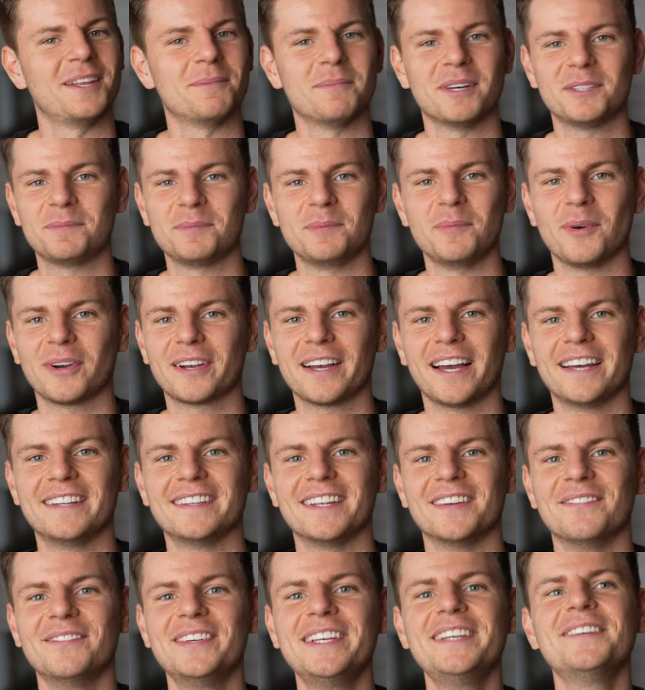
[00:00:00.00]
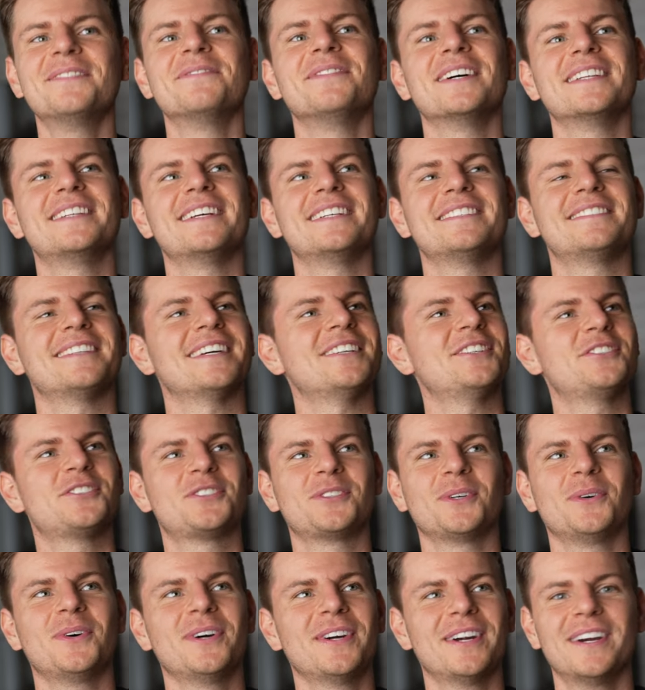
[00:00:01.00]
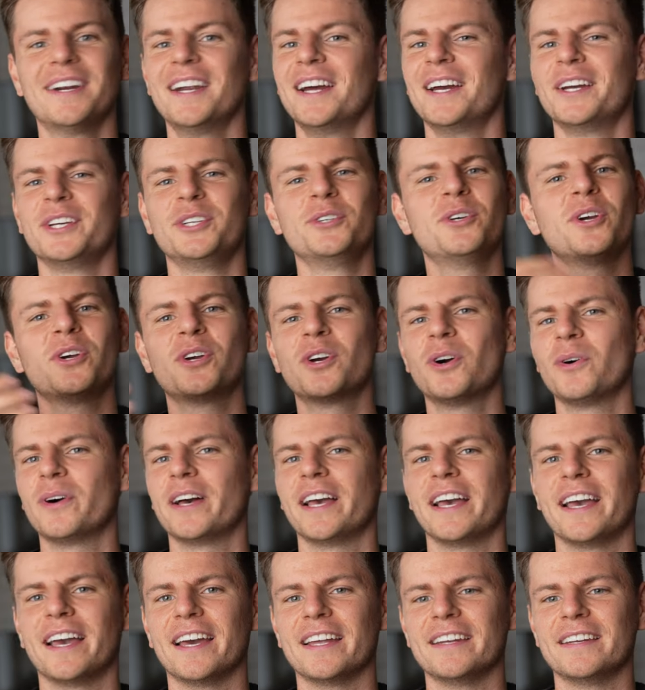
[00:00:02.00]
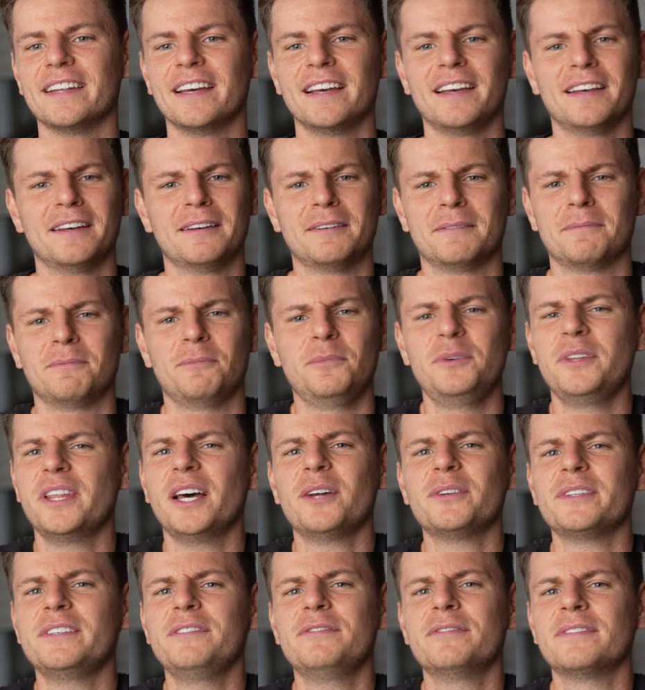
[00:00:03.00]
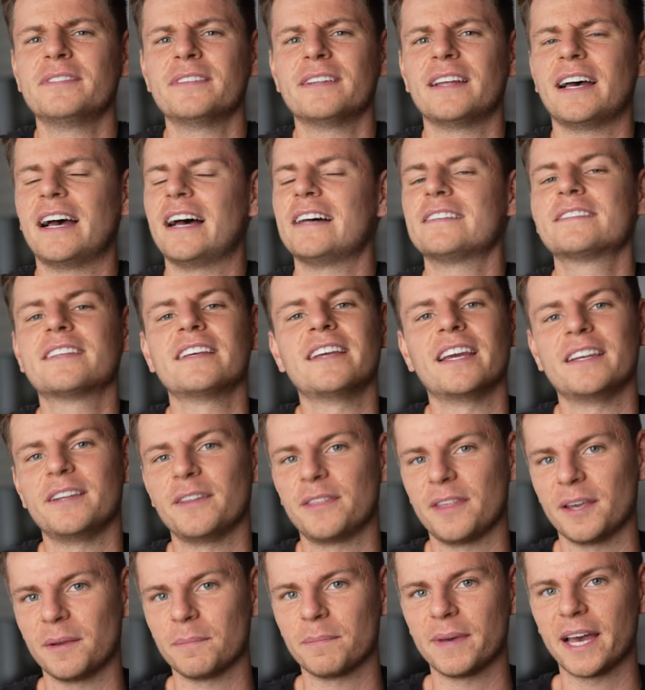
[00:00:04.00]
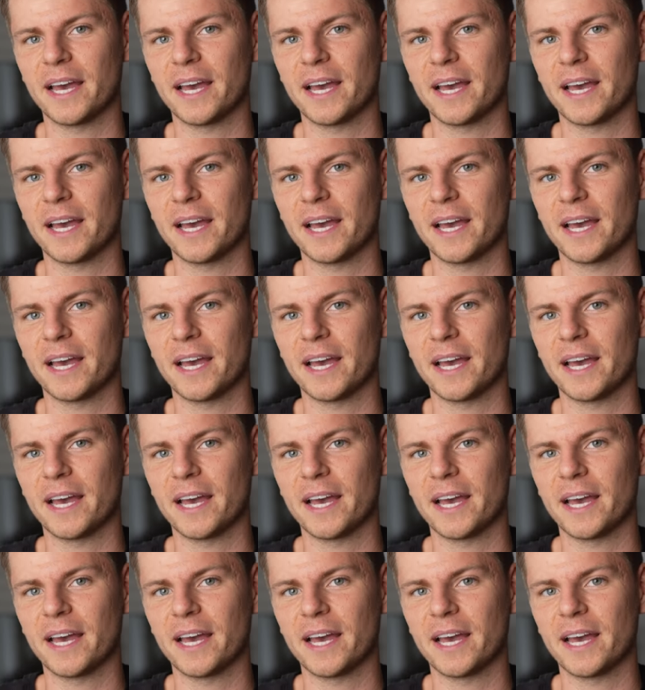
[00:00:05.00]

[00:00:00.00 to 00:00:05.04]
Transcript: they must be more kind than me, but they said, sure, you can go ahead, without even asking anything